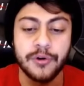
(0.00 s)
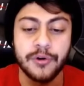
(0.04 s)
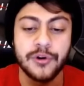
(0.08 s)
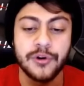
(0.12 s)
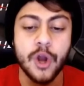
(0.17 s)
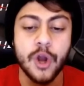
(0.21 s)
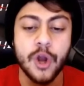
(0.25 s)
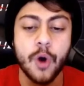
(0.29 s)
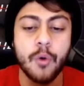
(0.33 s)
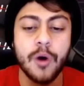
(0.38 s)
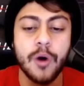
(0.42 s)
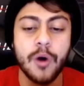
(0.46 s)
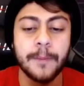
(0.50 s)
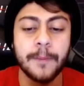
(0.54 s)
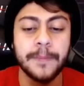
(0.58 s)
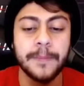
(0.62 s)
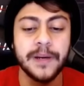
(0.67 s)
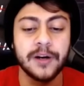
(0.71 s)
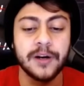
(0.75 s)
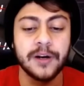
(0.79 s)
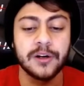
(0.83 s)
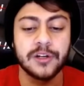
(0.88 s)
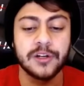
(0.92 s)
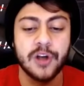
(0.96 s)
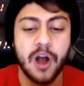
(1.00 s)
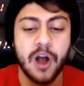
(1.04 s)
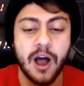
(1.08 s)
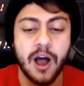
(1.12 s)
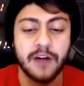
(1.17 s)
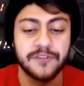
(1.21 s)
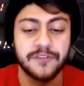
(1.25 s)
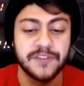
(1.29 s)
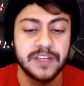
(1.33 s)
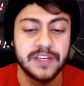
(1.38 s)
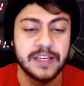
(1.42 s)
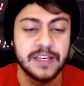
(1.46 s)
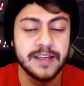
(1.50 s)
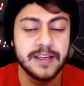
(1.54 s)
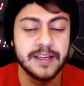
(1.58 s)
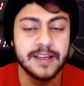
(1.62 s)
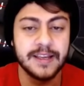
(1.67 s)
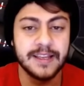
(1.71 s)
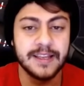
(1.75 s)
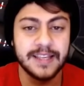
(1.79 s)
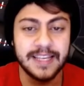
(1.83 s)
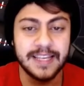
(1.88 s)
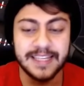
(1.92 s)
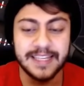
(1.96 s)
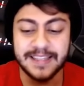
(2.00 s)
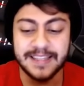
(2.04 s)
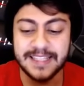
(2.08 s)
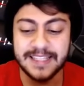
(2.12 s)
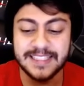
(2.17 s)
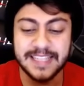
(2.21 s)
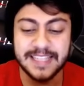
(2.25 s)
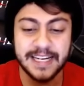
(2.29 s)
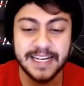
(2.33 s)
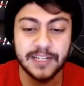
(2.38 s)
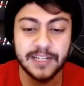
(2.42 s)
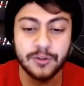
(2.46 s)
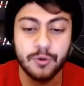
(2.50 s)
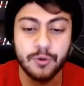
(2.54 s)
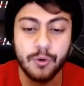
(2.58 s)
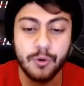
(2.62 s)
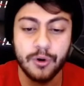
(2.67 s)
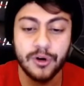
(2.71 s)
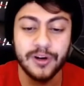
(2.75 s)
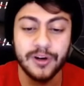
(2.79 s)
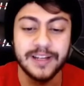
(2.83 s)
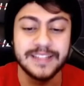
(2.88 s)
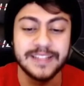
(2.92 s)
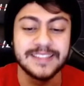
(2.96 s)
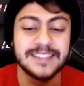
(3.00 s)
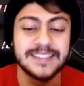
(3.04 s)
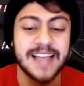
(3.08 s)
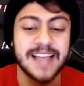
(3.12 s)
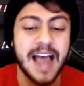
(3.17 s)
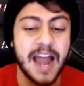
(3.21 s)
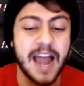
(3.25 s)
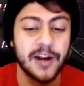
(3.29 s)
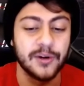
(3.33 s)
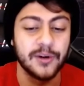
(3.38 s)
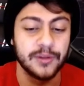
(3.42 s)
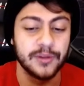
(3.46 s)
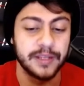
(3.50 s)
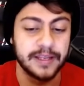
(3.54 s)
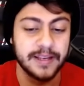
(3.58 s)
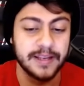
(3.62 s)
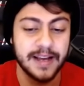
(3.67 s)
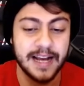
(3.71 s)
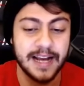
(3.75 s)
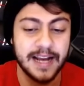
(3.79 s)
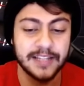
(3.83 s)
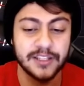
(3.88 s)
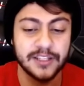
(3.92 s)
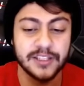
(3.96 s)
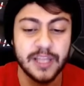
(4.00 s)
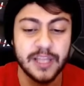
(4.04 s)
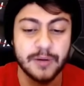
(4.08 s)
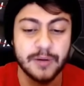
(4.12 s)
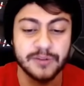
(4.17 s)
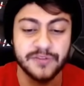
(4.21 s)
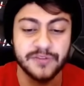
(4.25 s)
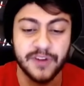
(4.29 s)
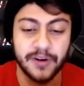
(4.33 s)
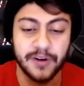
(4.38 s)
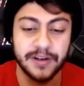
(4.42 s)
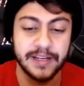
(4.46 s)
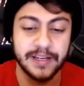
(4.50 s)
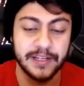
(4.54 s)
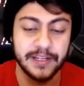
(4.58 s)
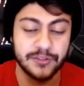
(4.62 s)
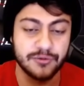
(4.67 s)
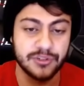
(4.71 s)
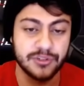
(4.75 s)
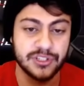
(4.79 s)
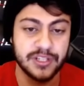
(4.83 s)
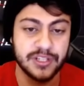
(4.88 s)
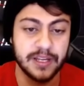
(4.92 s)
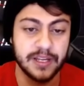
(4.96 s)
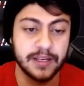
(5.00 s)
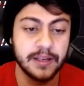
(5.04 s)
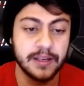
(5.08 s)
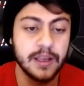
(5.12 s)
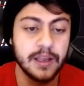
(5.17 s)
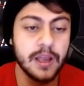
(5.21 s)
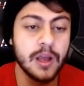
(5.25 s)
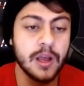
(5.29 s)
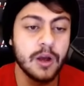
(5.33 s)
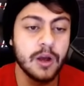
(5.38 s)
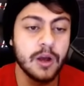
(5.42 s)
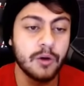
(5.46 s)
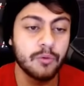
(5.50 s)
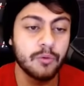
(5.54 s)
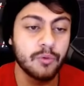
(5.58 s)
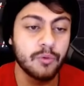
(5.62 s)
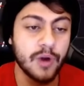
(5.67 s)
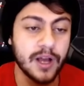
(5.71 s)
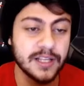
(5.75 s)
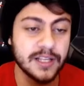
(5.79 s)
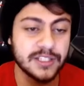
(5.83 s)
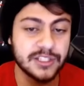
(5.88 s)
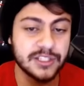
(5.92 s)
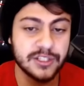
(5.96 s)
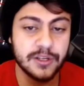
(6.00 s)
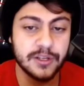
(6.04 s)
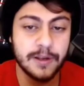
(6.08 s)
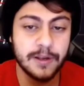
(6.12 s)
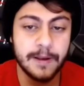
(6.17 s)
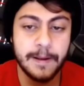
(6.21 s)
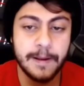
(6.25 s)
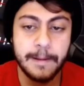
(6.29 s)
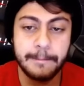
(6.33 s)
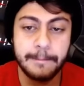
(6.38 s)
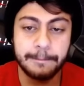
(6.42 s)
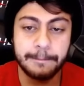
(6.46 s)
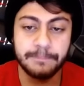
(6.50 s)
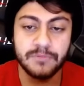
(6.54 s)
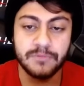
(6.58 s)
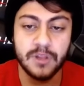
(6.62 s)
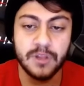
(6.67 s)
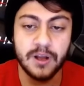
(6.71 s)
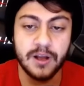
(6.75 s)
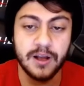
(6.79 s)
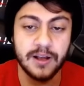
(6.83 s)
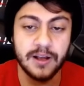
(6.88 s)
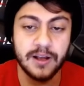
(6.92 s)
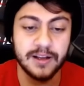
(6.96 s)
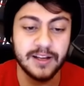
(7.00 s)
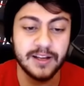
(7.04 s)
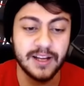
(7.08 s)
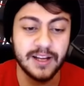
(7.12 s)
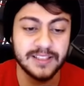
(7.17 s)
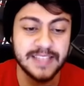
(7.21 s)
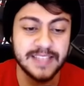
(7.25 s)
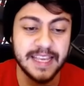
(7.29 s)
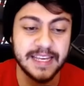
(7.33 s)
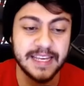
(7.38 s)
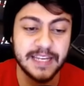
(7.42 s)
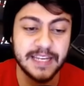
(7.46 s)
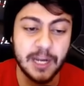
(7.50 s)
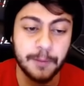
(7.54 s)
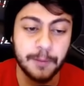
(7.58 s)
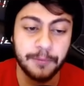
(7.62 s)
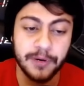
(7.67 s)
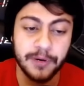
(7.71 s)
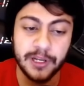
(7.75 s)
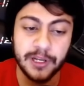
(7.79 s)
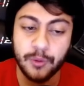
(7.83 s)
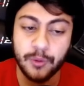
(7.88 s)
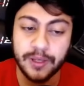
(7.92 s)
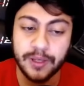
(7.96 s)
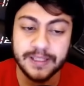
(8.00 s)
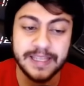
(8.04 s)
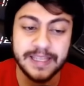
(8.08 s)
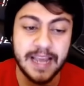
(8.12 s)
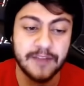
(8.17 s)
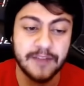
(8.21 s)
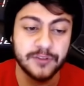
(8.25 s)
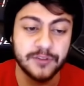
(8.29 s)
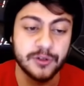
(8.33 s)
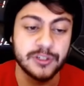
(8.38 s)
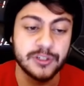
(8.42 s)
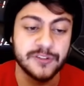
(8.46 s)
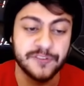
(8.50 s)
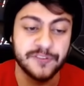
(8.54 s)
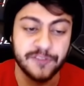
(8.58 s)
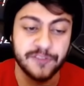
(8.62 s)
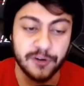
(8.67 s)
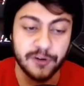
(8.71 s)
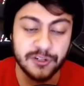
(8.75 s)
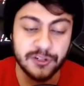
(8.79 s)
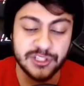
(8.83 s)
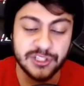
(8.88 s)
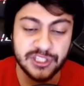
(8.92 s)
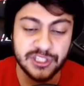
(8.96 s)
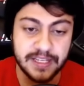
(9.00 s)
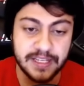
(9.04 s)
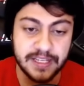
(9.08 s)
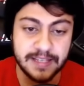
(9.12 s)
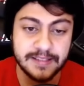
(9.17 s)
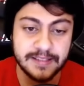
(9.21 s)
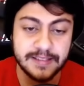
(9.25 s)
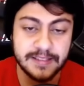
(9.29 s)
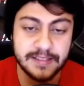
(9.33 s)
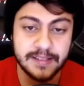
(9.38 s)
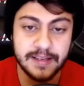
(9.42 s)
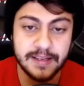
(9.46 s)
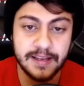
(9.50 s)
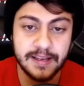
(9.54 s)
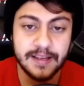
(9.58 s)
no Amir Coffey in the second quarter entirely. I thought that was very interesting. Russ got taken out pretty quickly after his first stint